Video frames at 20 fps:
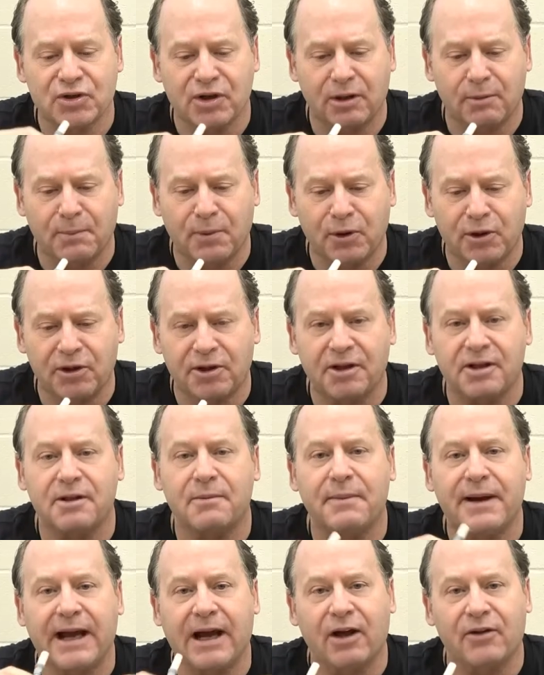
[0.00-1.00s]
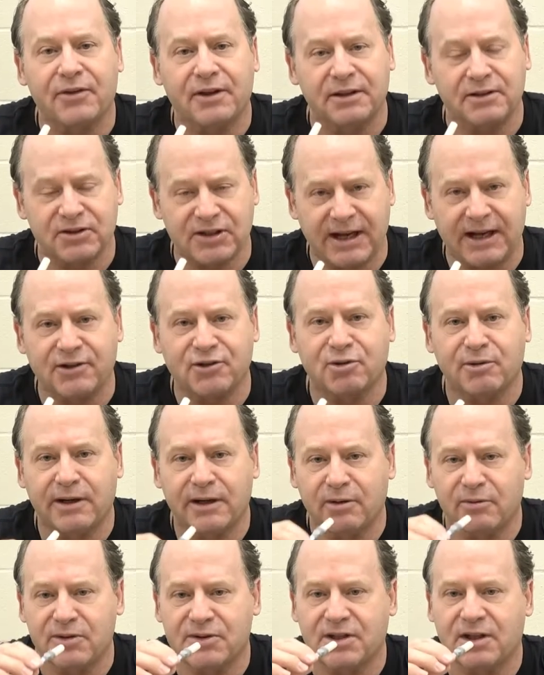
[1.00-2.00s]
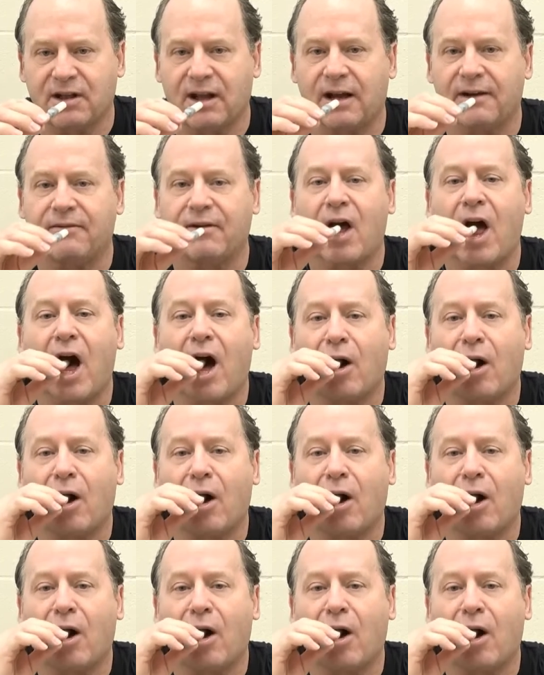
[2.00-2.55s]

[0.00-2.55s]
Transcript: going to put it in the mouth and saturate it with saliva.